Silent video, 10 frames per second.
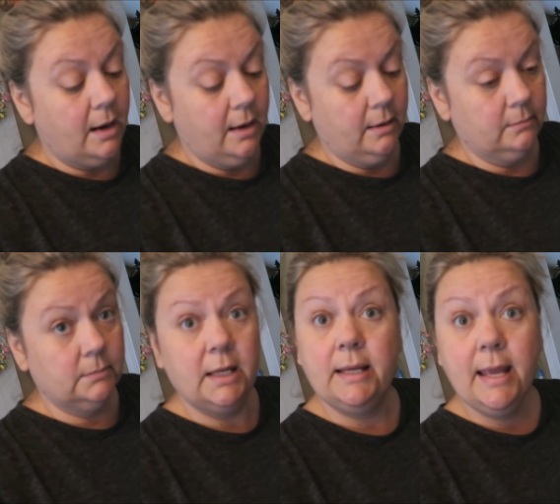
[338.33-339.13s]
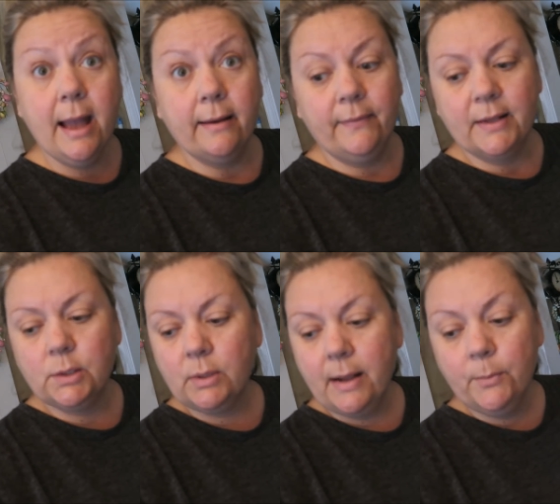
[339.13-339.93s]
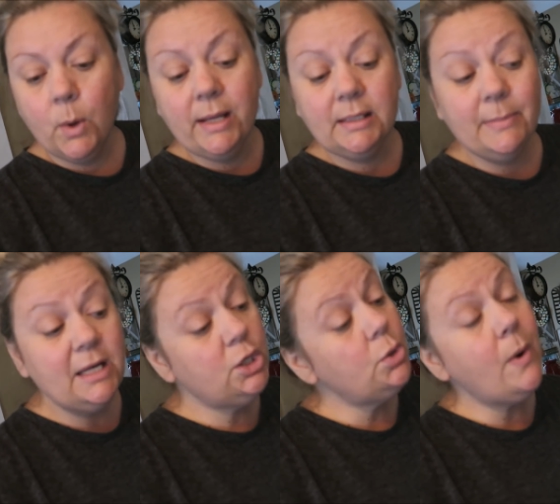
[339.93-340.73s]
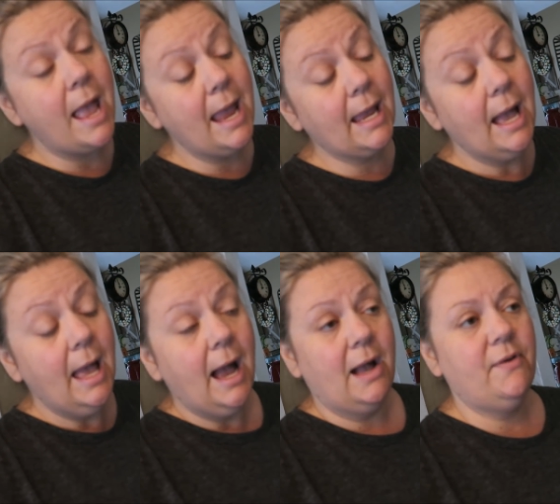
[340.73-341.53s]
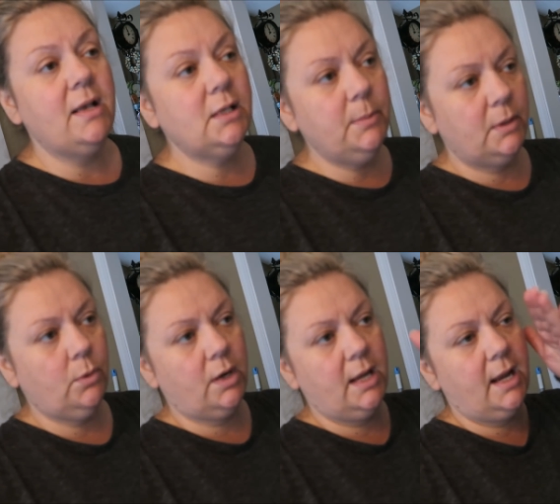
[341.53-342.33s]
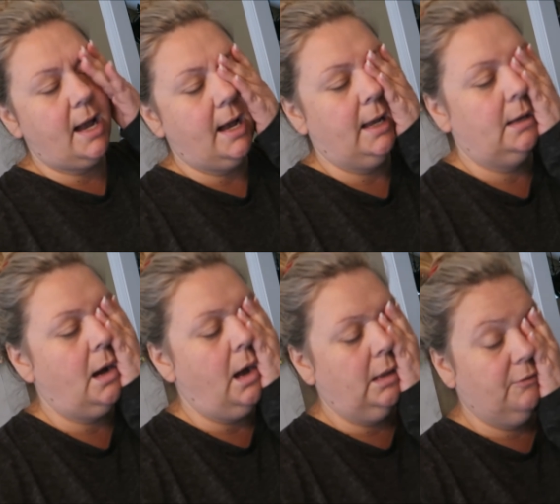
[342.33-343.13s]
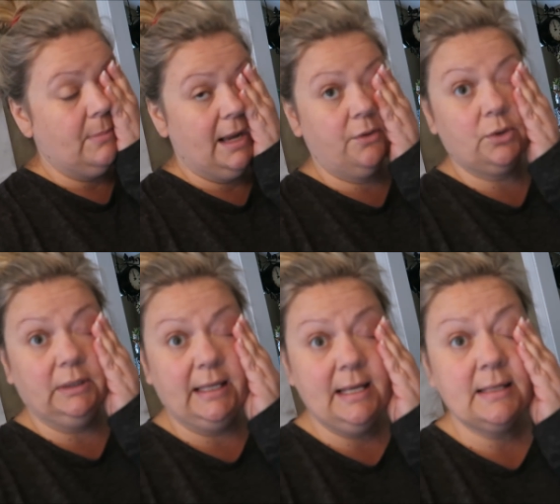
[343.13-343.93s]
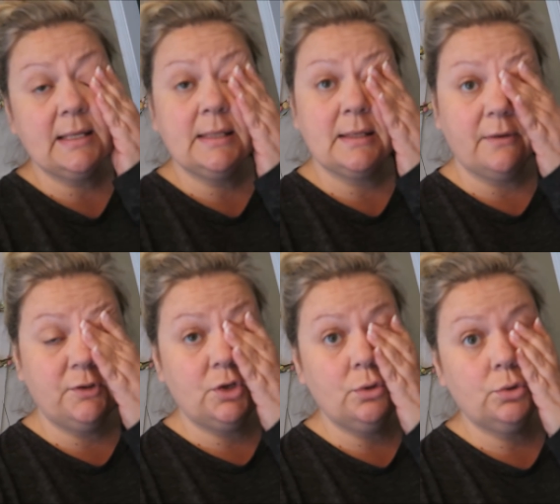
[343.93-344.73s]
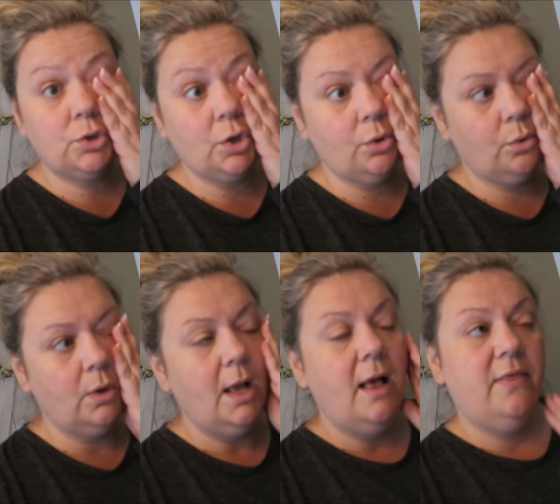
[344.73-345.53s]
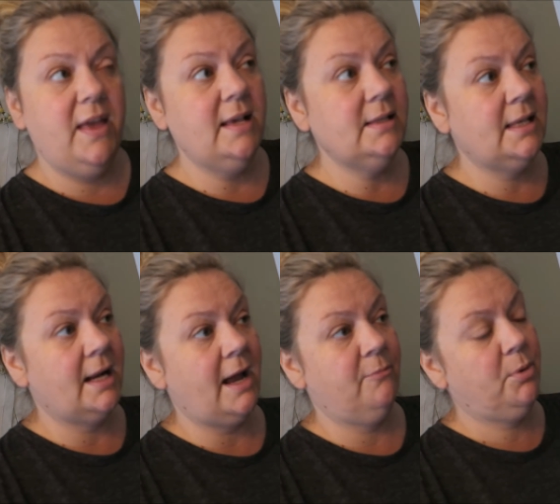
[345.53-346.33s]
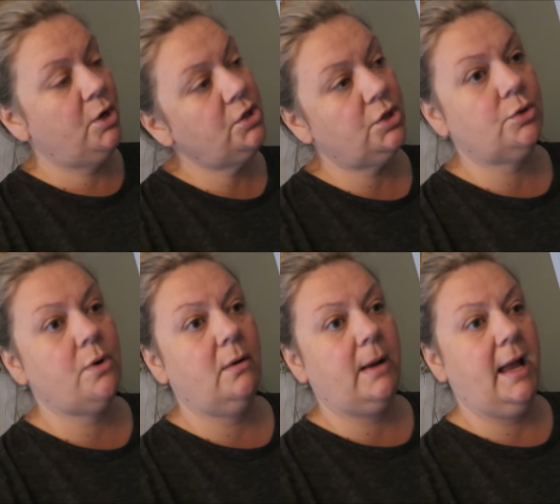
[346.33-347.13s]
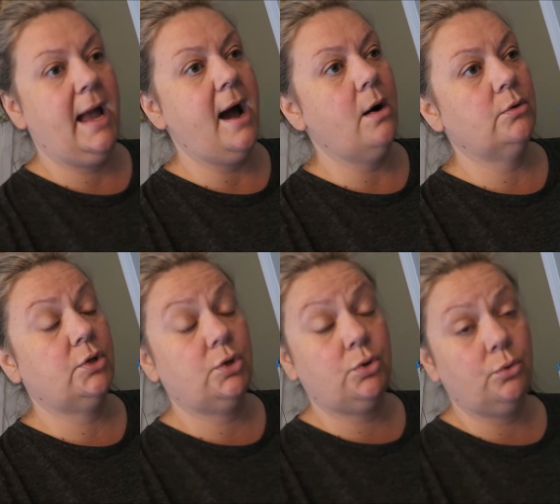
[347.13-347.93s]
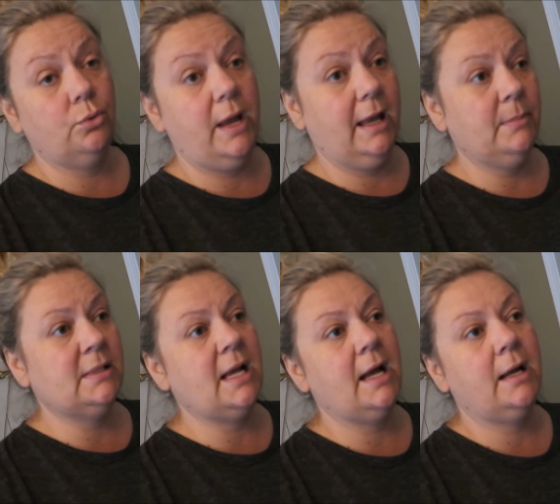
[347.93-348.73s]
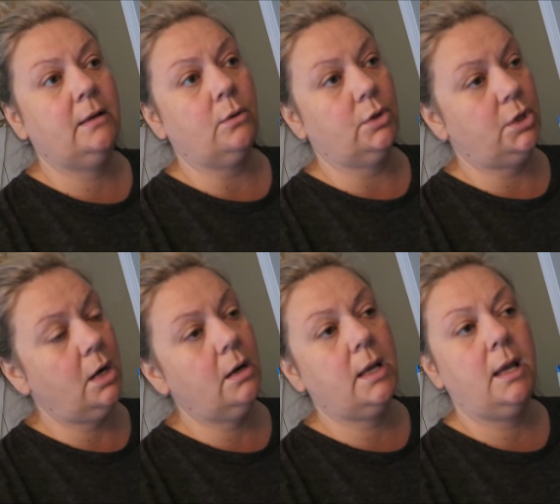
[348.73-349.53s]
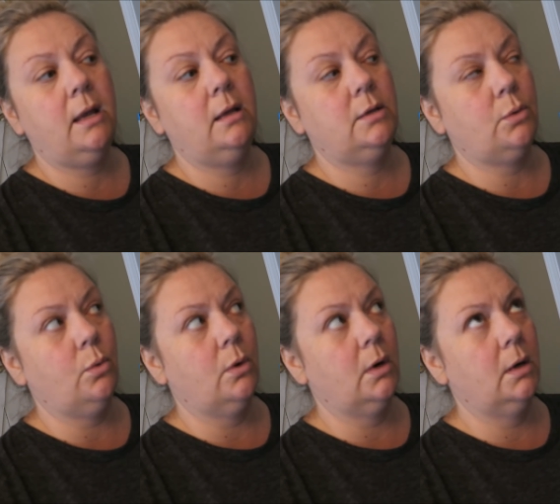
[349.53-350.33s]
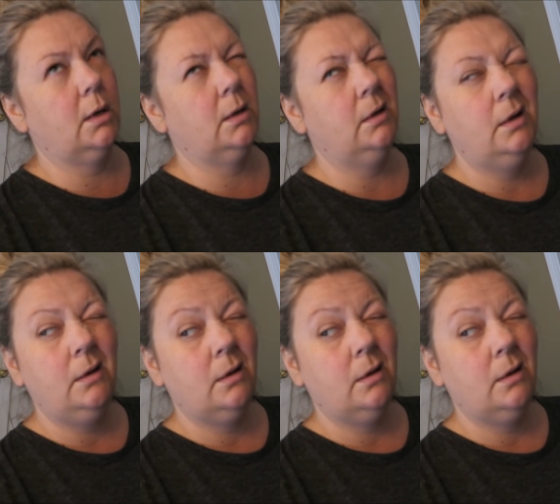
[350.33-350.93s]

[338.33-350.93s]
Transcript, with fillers: um, yeah that's what I'm going to be doing. I've also been working on all of my other links and stuff too so things that I've purchased around my house through Amazon or Target or